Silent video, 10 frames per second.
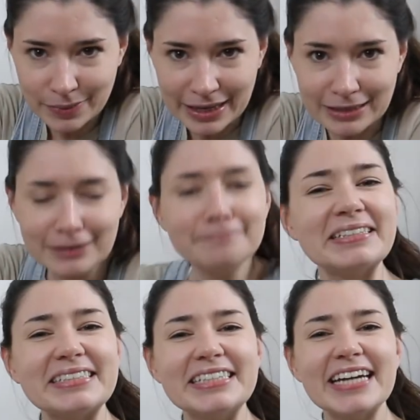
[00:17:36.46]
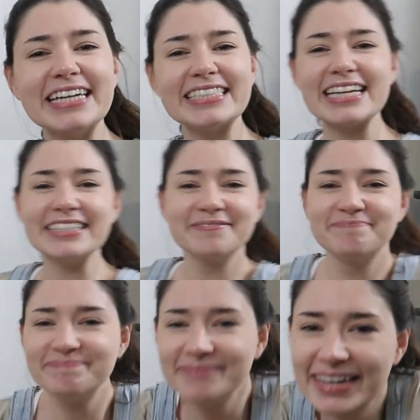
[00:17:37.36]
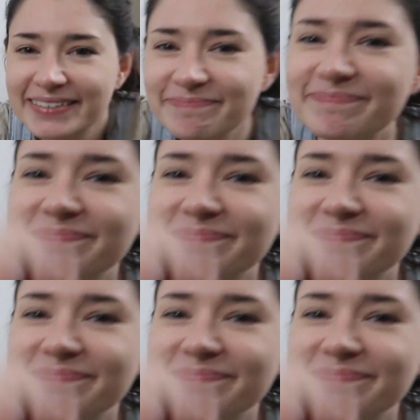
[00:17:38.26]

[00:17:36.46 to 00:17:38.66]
week, I'll see you guys then. Bye.